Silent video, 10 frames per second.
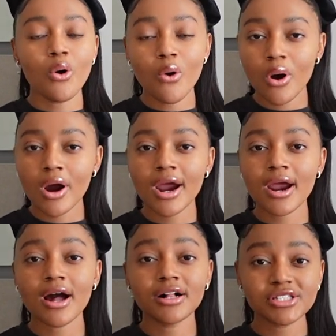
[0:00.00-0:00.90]
Or
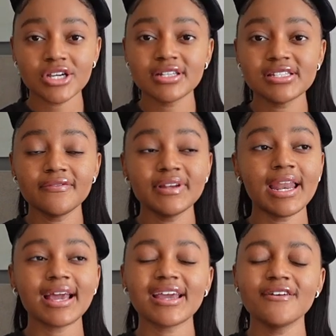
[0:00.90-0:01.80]
alternatively,
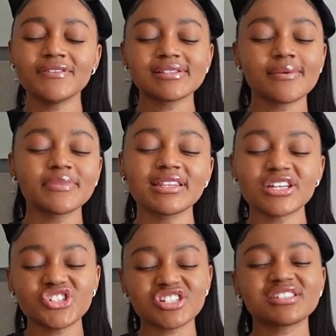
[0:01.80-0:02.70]
like if it's something
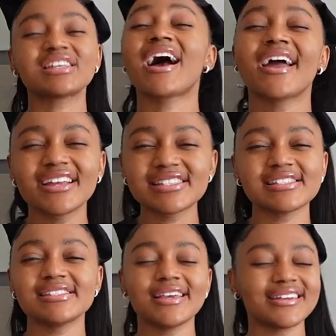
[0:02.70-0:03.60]
that you're dying to
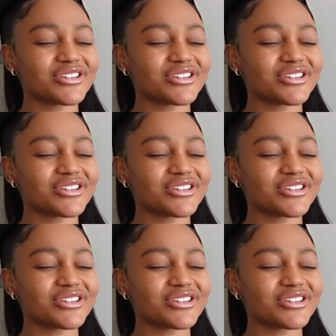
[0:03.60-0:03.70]
say,